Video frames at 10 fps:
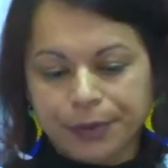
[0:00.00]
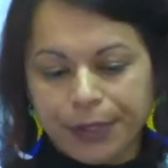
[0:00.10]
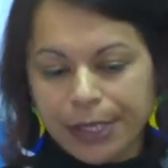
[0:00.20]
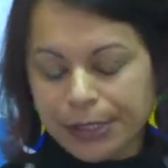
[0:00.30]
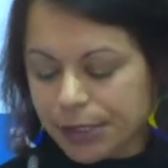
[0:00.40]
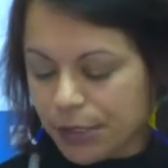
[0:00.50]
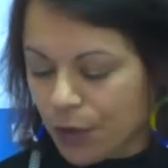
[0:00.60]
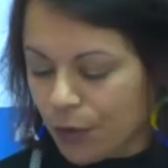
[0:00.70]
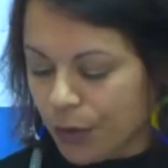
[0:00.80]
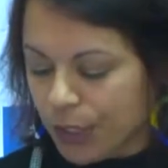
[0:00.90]
Okay,
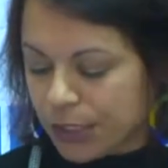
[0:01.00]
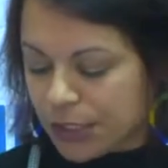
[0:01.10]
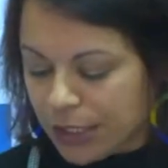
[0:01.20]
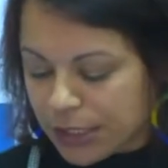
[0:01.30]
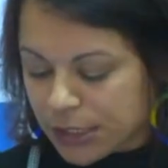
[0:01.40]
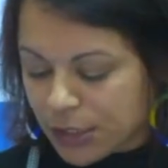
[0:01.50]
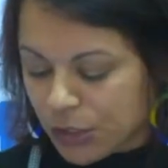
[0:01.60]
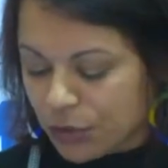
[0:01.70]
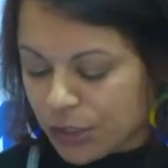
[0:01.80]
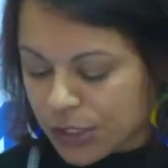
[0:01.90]
so, so there's this
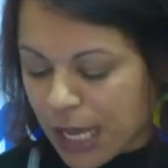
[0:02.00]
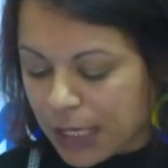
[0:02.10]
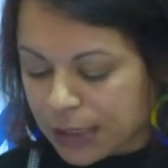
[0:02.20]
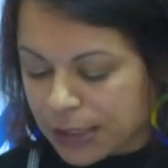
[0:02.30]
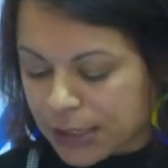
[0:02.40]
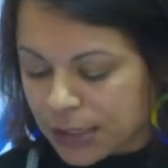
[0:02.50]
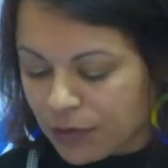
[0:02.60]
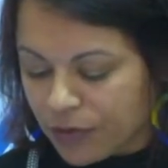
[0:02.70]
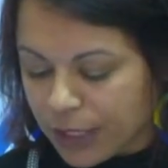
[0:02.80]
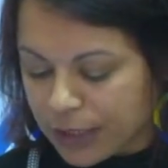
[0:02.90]
huge silencing
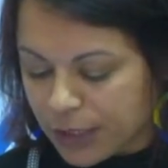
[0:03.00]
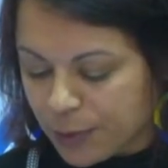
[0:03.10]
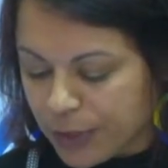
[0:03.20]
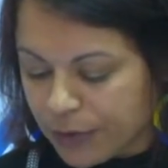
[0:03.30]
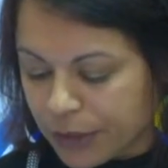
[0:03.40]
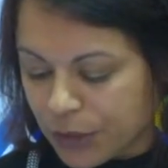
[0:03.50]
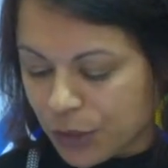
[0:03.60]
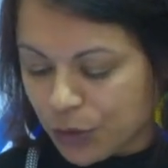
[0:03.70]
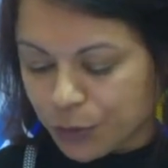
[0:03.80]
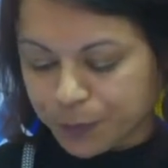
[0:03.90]
of that experience
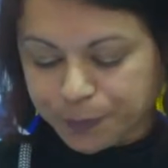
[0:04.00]
too.